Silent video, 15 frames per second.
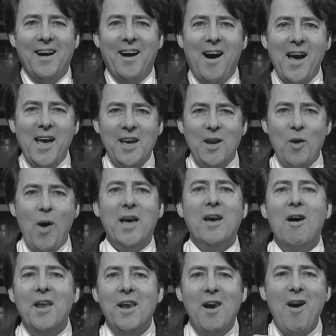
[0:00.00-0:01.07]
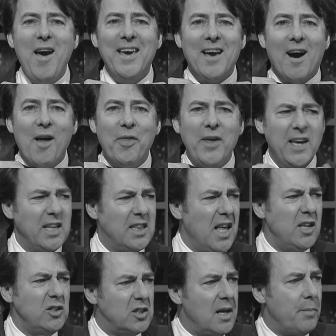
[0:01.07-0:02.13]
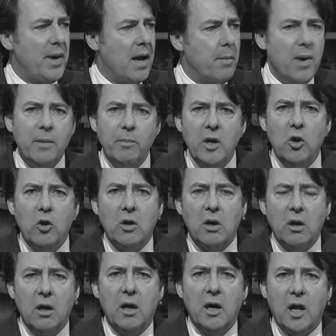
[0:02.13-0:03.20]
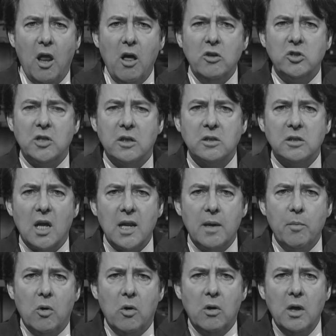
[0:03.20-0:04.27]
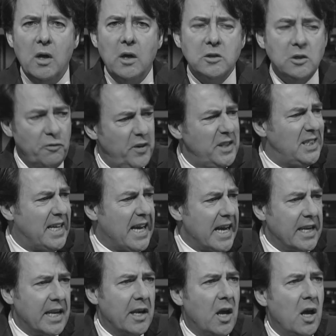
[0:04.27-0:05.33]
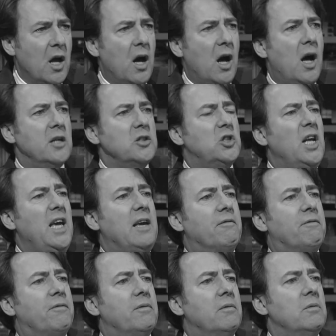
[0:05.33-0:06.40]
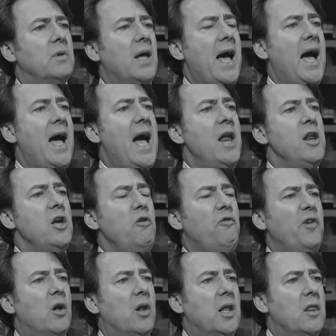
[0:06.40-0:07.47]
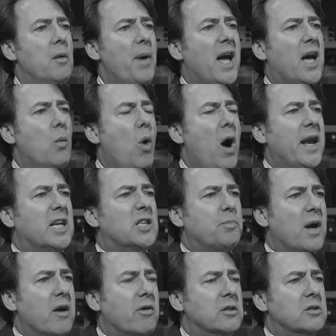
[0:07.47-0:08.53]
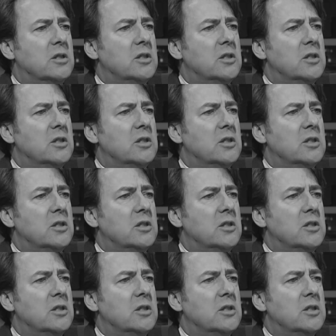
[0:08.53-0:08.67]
I, you know, I kind of like it. I think it does somehow make me look uh, classier and slightly more sophisticated. Uh, Steve, how do you feel in the black and white experience?